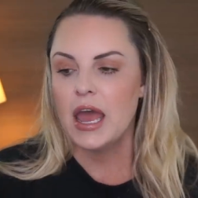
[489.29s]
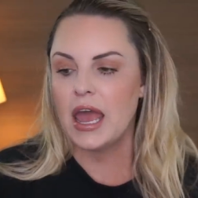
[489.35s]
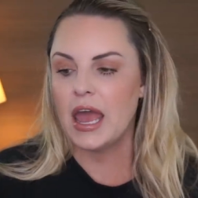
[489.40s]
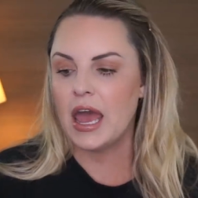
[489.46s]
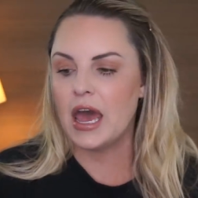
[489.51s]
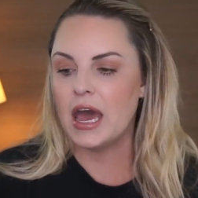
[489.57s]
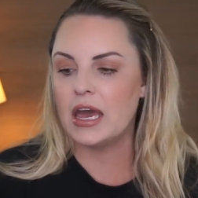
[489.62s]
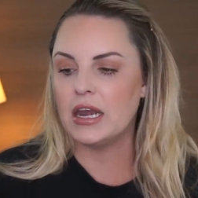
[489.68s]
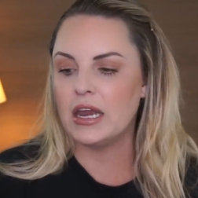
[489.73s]

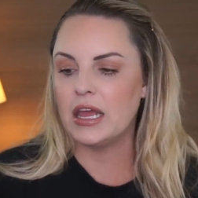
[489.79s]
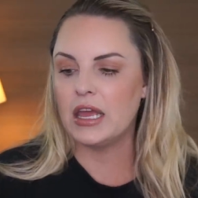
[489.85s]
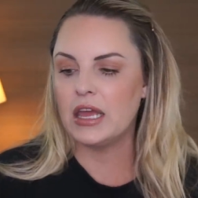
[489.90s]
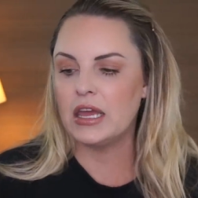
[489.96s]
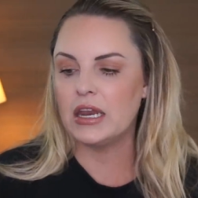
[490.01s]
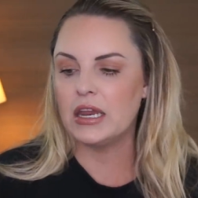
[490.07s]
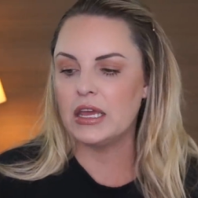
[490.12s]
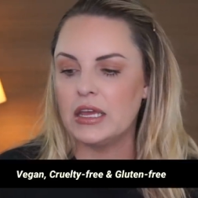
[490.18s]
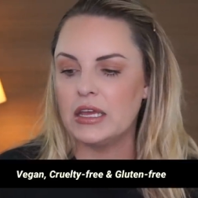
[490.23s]
and
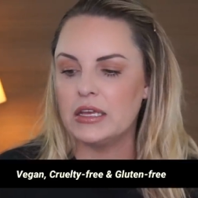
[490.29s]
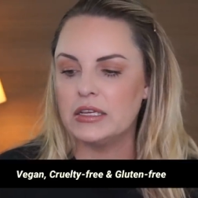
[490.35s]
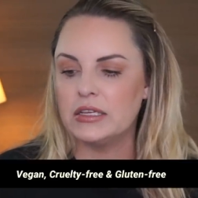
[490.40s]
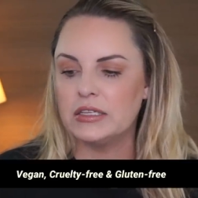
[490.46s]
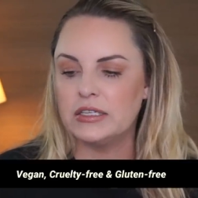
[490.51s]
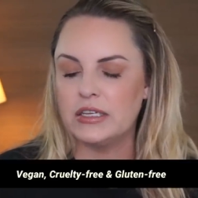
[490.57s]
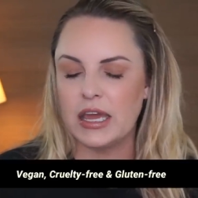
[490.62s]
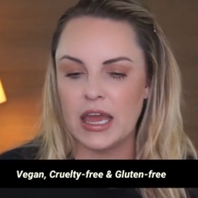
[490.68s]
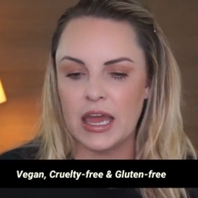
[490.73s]
it
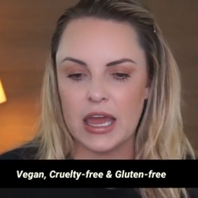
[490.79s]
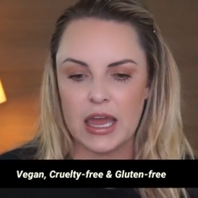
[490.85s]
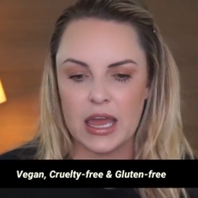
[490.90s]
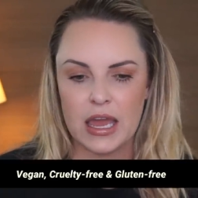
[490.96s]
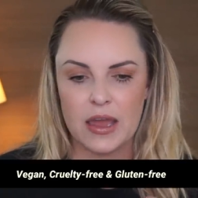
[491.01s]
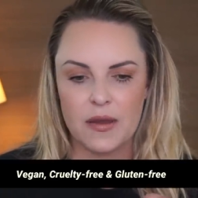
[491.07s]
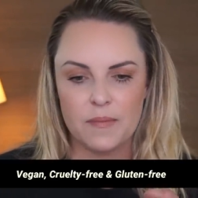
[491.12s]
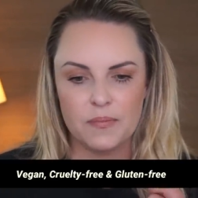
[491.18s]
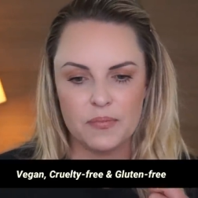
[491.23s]
is
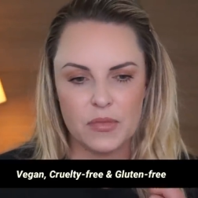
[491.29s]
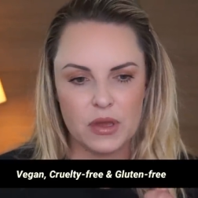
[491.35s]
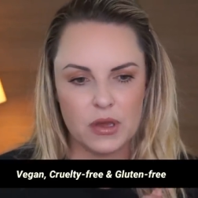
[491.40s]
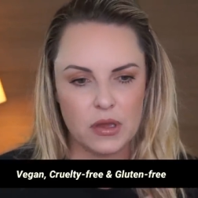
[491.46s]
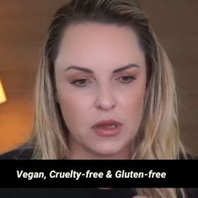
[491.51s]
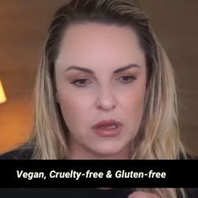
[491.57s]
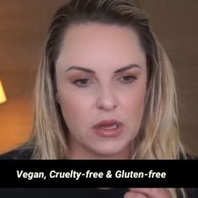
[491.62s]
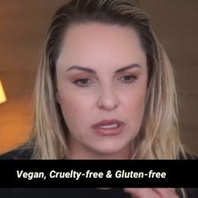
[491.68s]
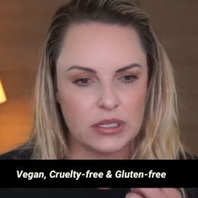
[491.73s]
a
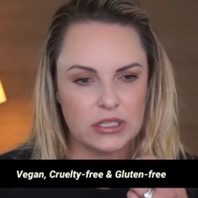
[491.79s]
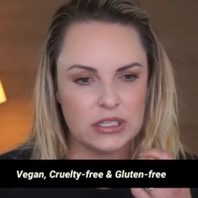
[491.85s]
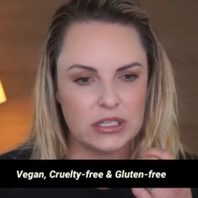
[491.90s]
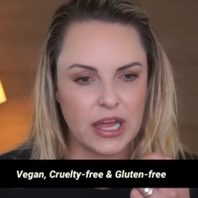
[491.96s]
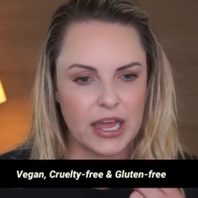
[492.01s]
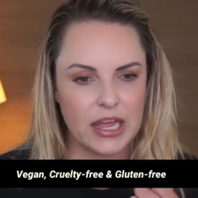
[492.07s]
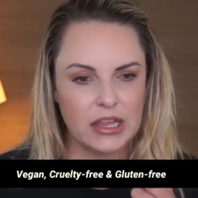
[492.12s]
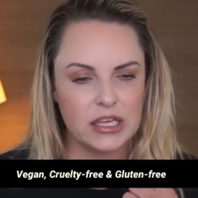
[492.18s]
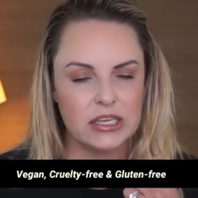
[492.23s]
it's
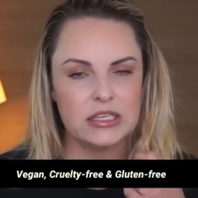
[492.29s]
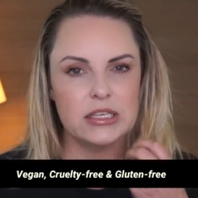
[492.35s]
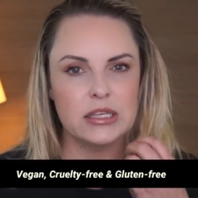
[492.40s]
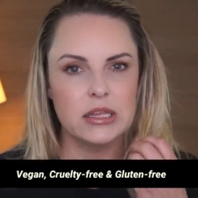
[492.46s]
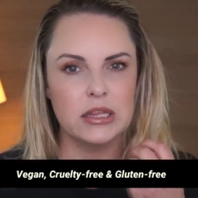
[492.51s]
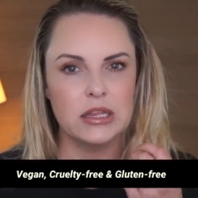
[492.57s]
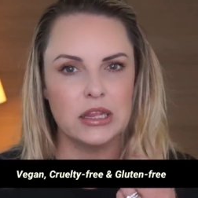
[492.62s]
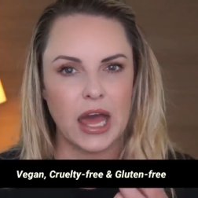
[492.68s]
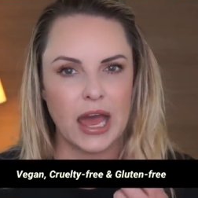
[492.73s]
like this
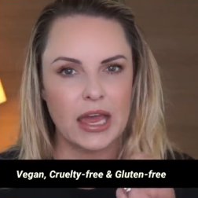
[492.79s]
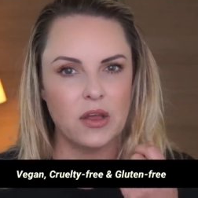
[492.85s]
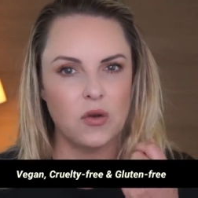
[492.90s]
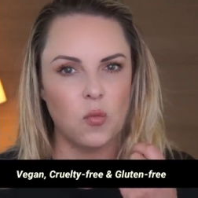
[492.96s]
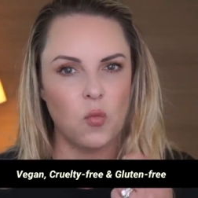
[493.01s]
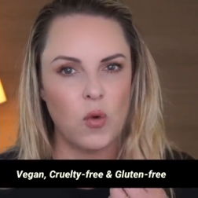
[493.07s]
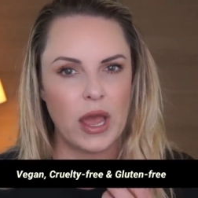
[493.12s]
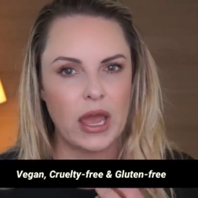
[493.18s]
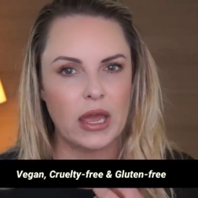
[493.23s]

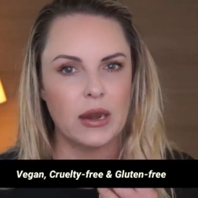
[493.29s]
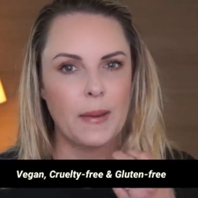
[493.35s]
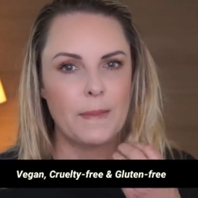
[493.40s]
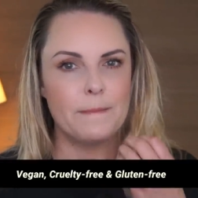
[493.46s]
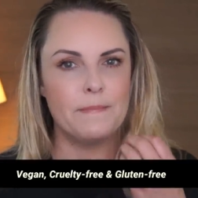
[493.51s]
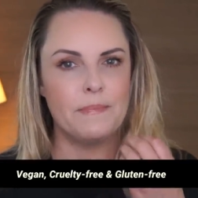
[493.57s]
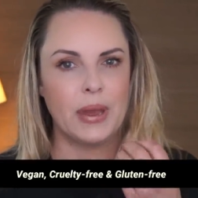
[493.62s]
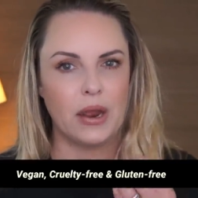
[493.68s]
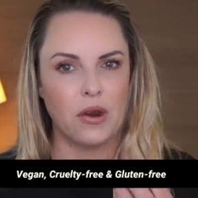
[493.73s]

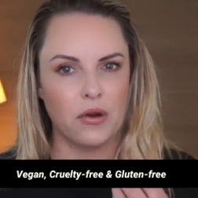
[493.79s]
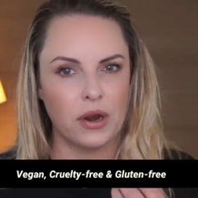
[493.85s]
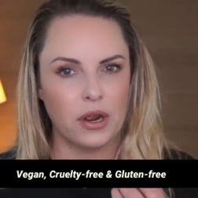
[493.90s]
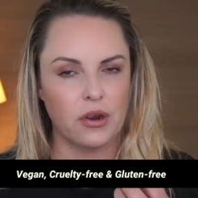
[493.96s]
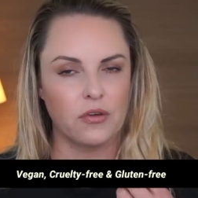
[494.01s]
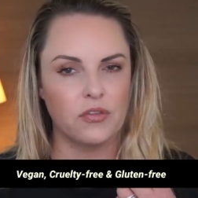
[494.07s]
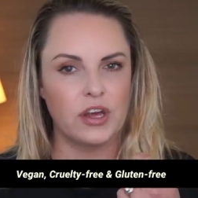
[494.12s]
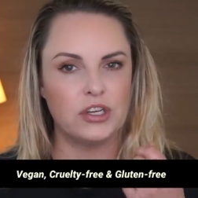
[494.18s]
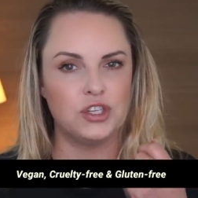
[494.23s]
lightweight
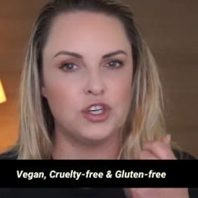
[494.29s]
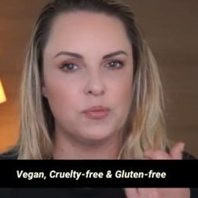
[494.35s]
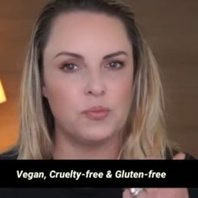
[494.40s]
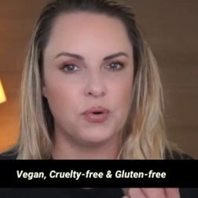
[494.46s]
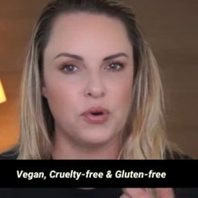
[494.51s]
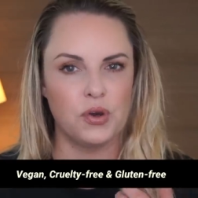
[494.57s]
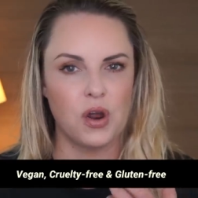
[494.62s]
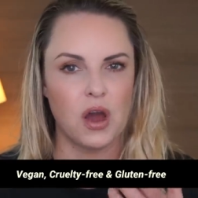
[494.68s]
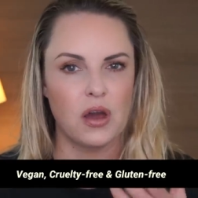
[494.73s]
barrier that you
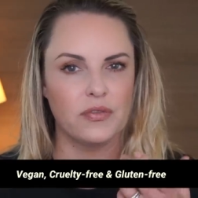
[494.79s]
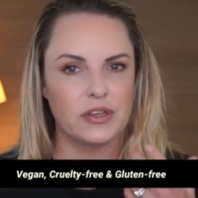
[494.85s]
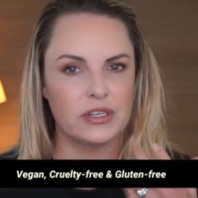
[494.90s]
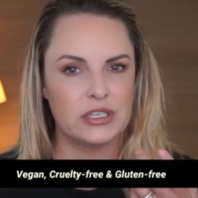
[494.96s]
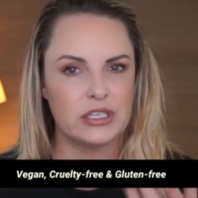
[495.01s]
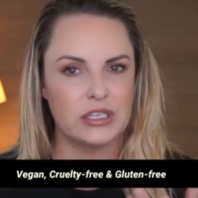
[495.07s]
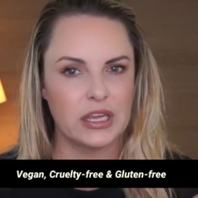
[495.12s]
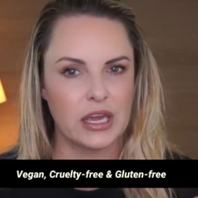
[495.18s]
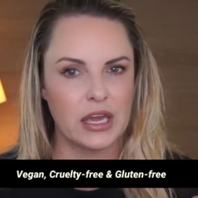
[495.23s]
put on the
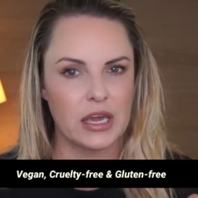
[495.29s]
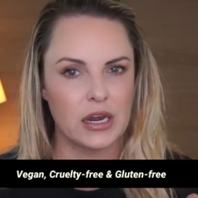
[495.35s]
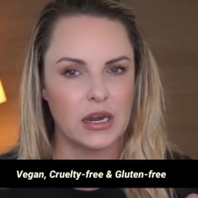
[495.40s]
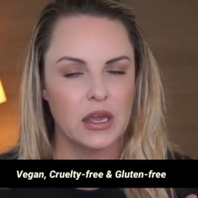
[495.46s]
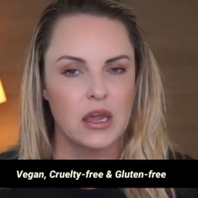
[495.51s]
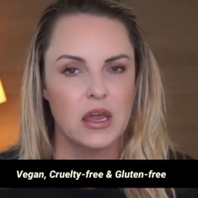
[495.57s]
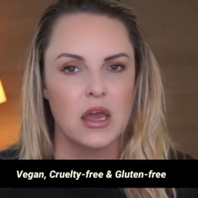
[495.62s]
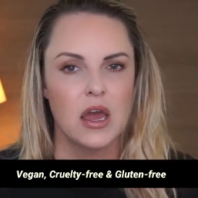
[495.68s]
skin.